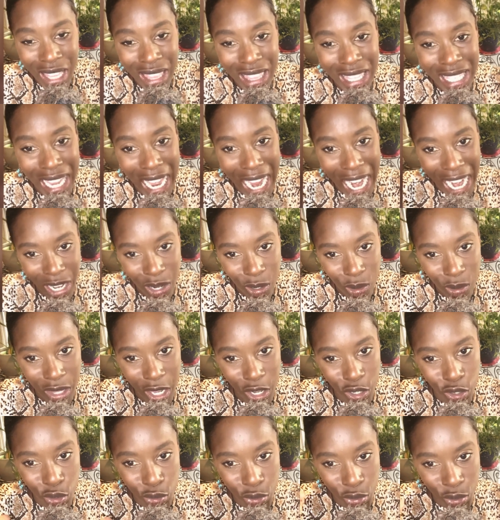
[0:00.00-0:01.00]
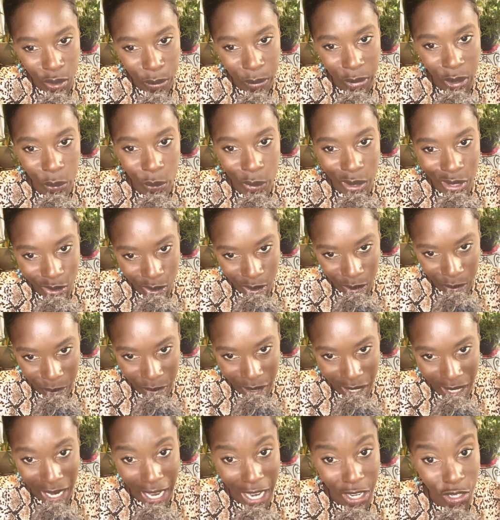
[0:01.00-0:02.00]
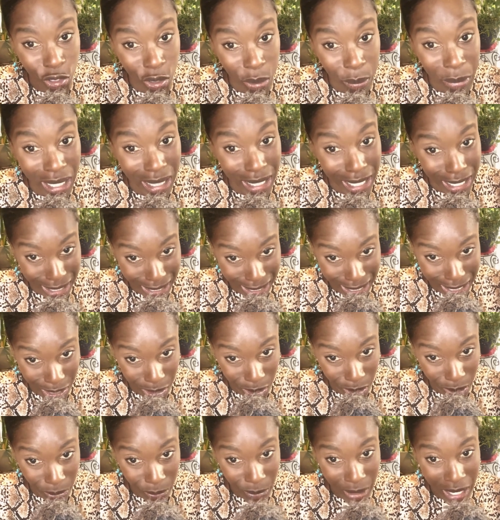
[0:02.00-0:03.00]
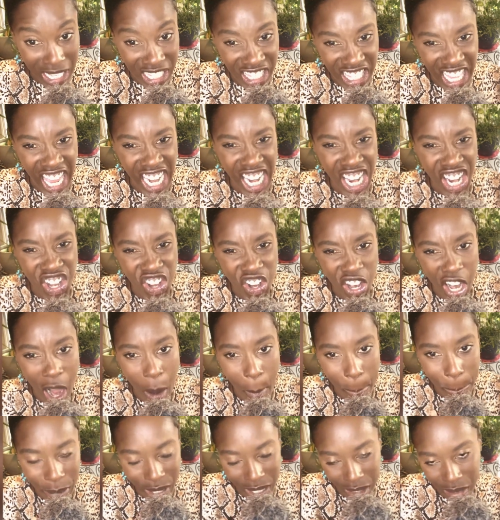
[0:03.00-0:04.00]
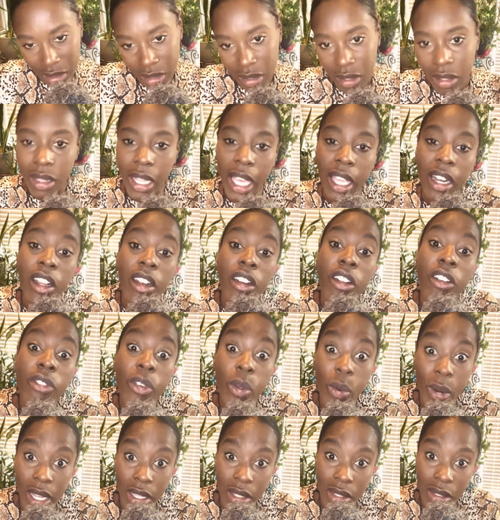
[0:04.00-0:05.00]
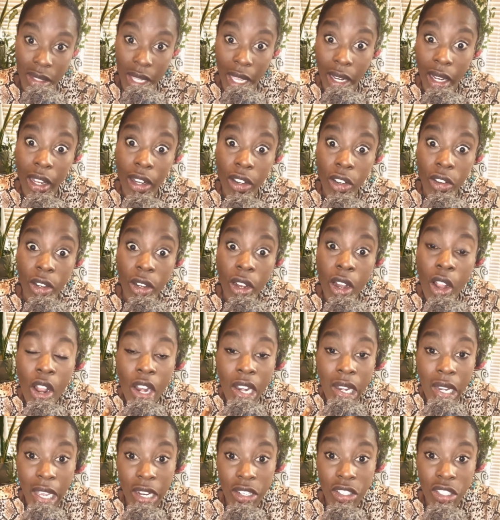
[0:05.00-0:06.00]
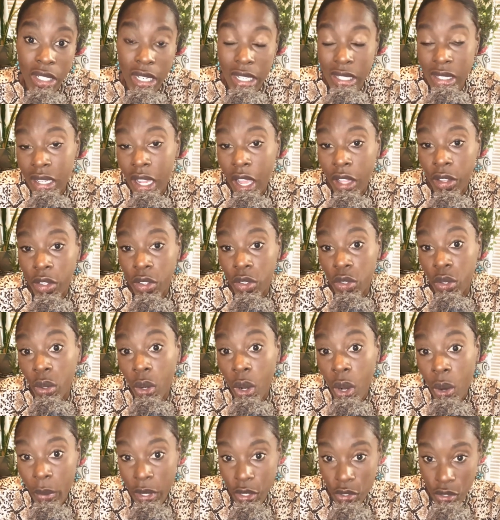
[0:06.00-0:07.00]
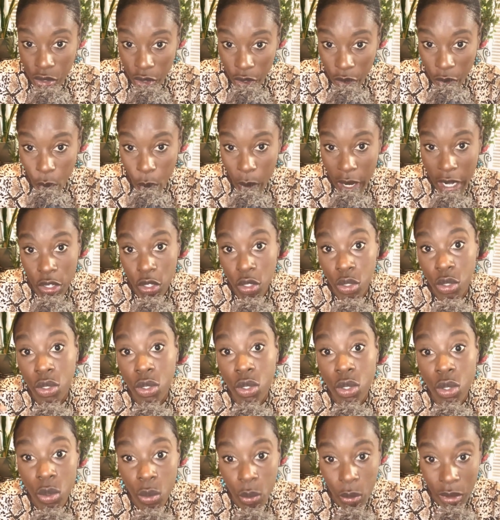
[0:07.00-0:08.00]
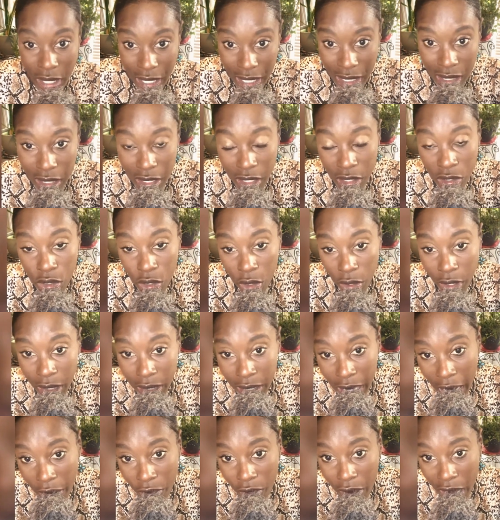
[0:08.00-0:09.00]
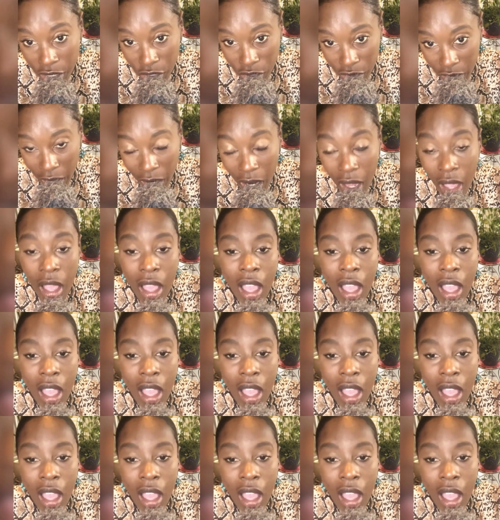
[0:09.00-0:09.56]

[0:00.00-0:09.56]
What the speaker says: The idol that you should be worshiping and should be listening to is that inner compass, that inner voice, that inner nudging that's telling you to go in a certain way and do this in a certain direction.